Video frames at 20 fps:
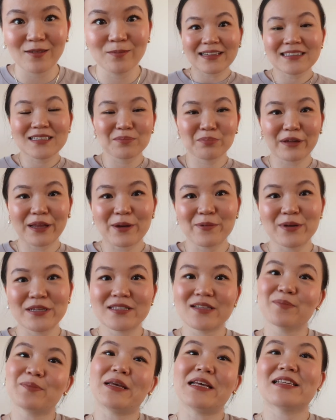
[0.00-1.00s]
And to play with
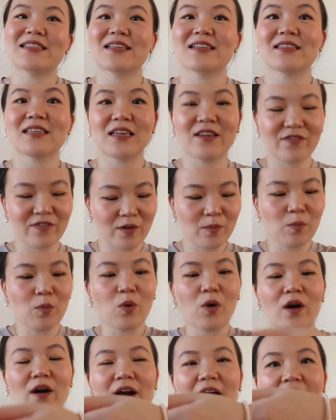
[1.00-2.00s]
the pieces even
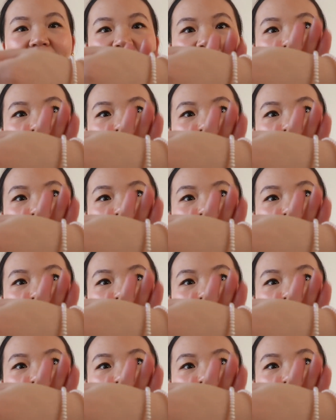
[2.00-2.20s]
more, I